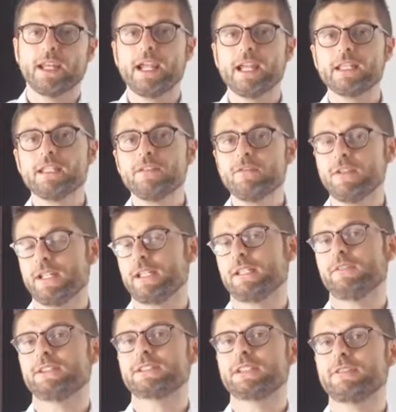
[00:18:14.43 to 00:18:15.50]
And in the
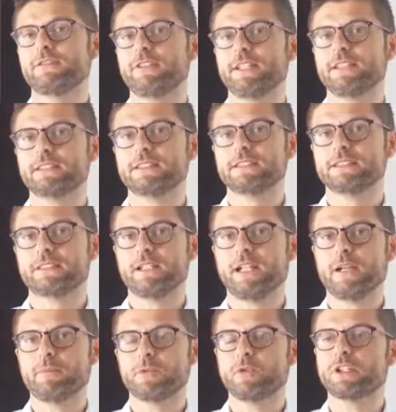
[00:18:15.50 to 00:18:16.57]
end, the surfaces.
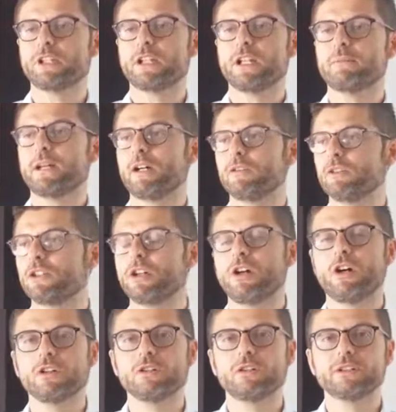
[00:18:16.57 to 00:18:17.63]
I'm talking about
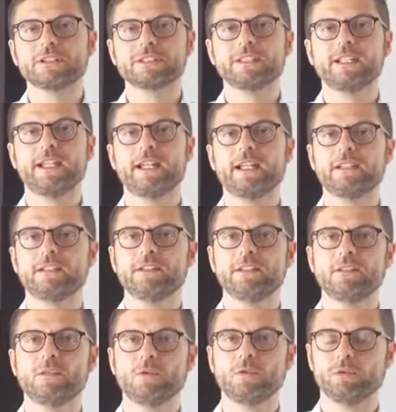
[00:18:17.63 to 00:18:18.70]
colors and
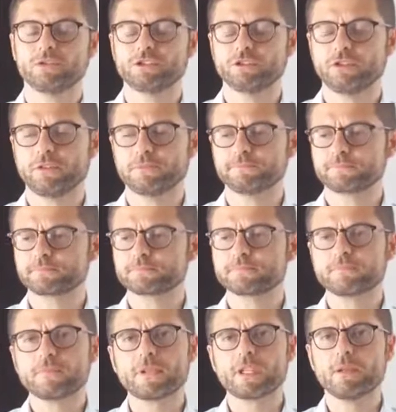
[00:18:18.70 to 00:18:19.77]
also
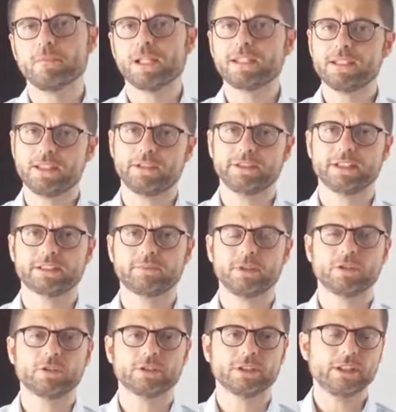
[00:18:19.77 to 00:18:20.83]
materials,
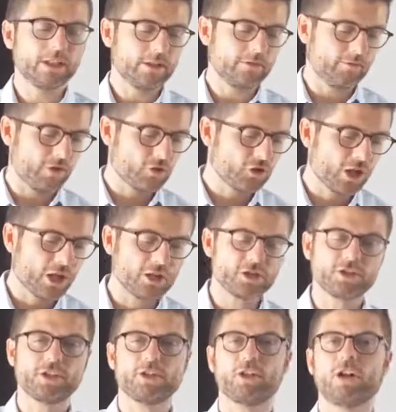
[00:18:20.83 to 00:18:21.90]
because the
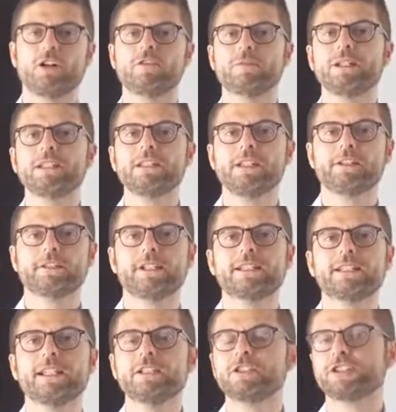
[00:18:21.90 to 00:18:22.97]
changing of a material
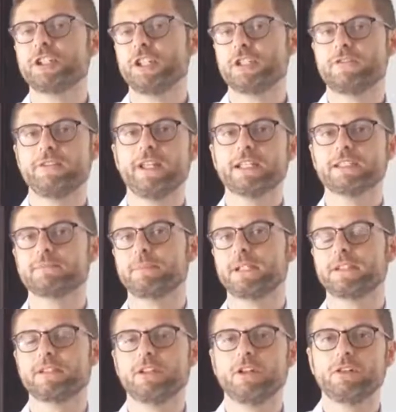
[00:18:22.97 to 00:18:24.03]
can change the
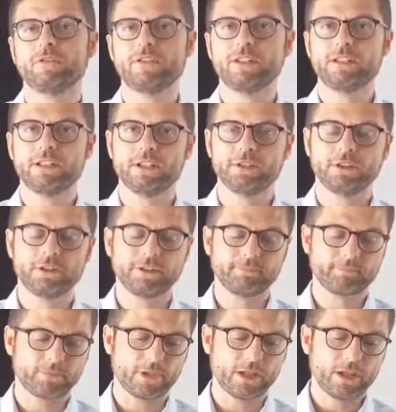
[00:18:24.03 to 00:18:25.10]
aspect of the interior.
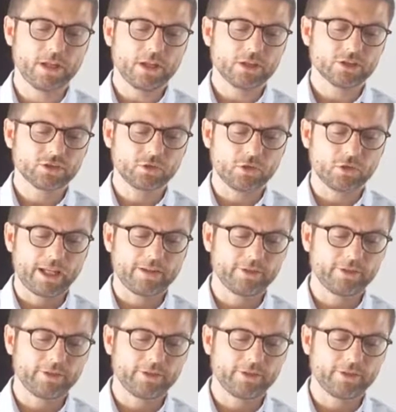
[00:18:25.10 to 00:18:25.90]
So